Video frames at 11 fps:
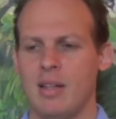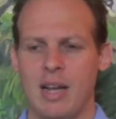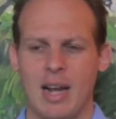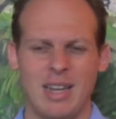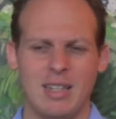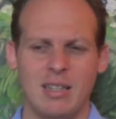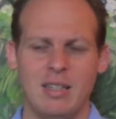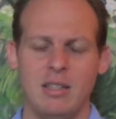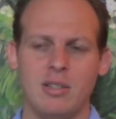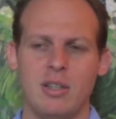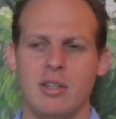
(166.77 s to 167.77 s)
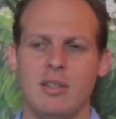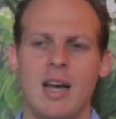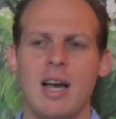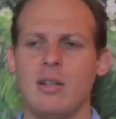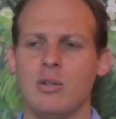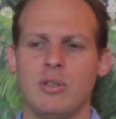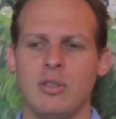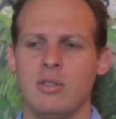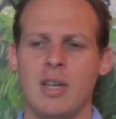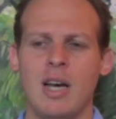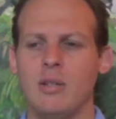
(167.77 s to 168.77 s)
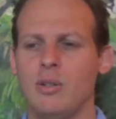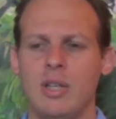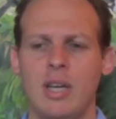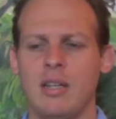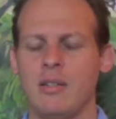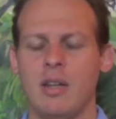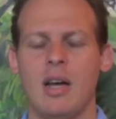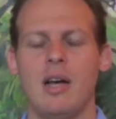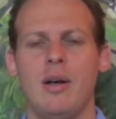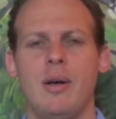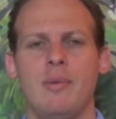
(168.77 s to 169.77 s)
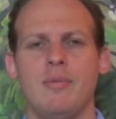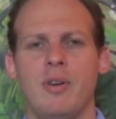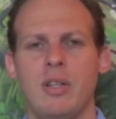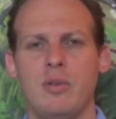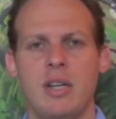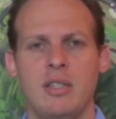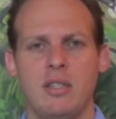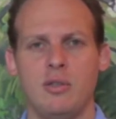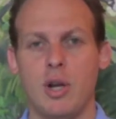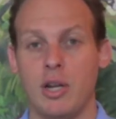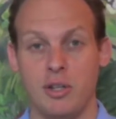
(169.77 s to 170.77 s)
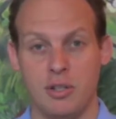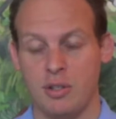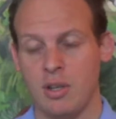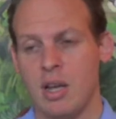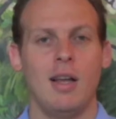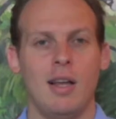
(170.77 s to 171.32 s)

I think there are nine or 10 fundraising strategies.